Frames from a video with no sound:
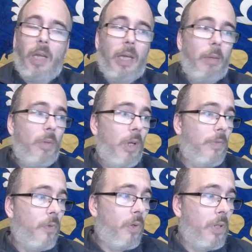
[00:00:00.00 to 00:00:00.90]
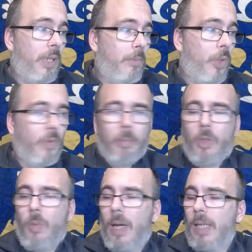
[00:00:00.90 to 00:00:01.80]
I thought he moved the
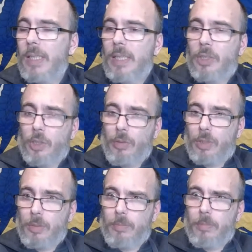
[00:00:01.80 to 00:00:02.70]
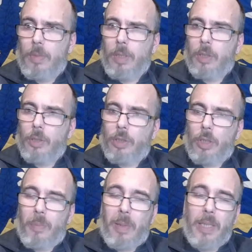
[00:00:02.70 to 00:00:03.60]
ball well. He showed a good
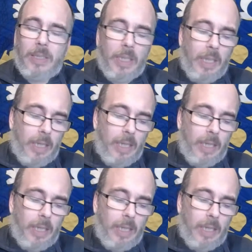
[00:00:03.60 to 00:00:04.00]
turn of pace.